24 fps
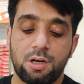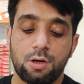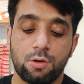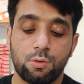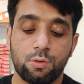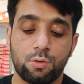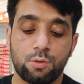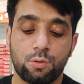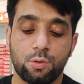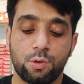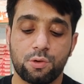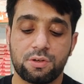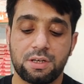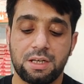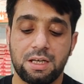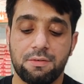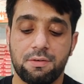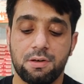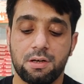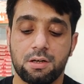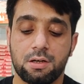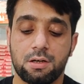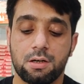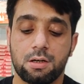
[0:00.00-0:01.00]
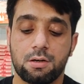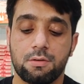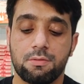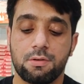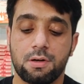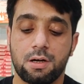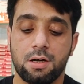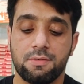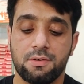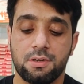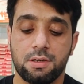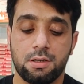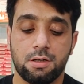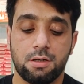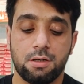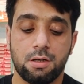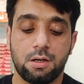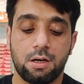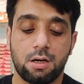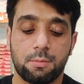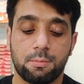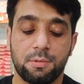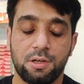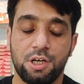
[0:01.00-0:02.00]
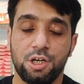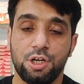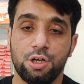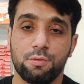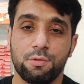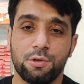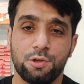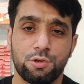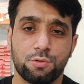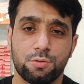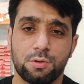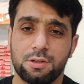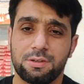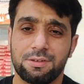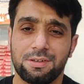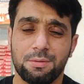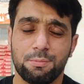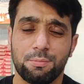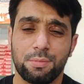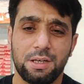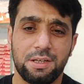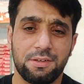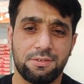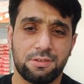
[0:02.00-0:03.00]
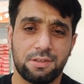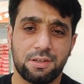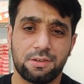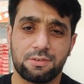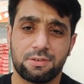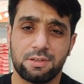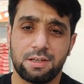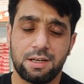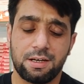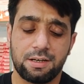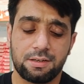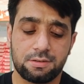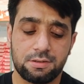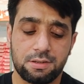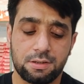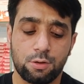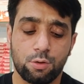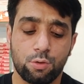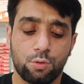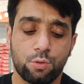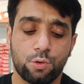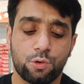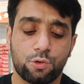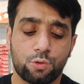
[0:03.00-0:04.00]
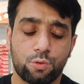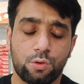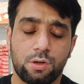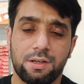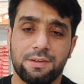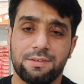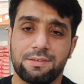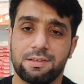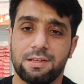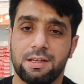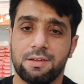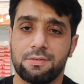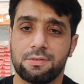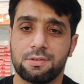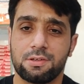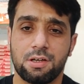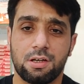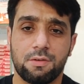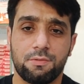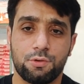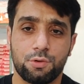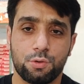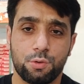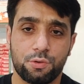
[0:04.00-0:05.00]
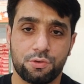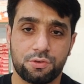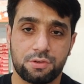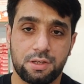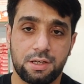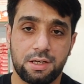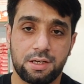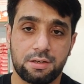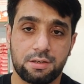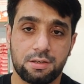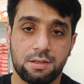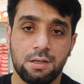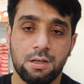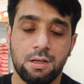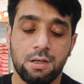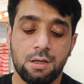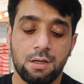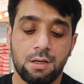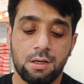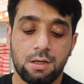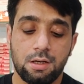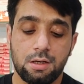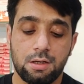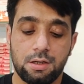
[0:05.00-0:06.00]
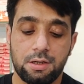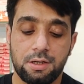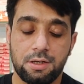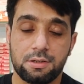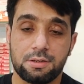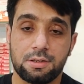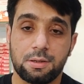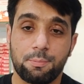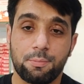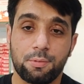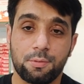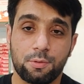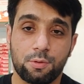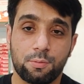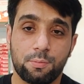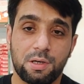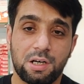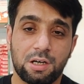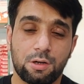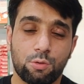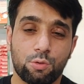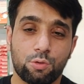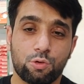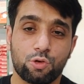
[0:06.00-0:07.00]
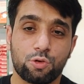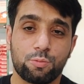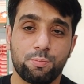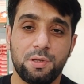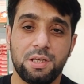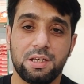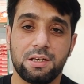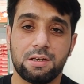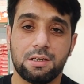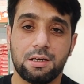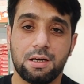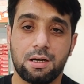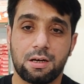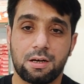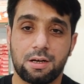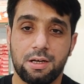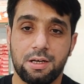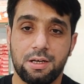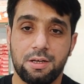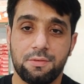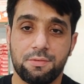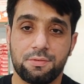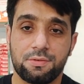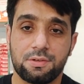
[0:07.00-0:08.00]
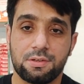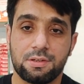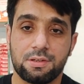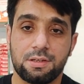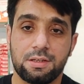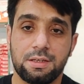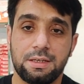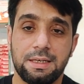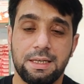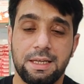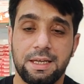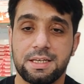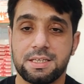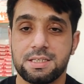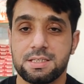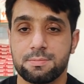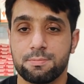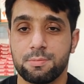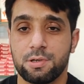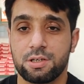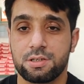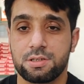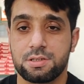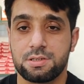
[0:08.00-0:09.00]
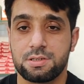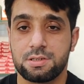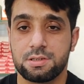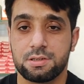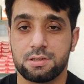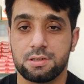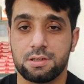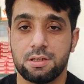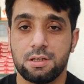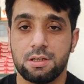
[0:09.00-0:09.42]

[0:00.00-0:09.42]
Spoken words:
blood glucose level curve of a normal individual. Simple is just that the glucose tolerance test curve shows that the blood glucose peak arrives late, but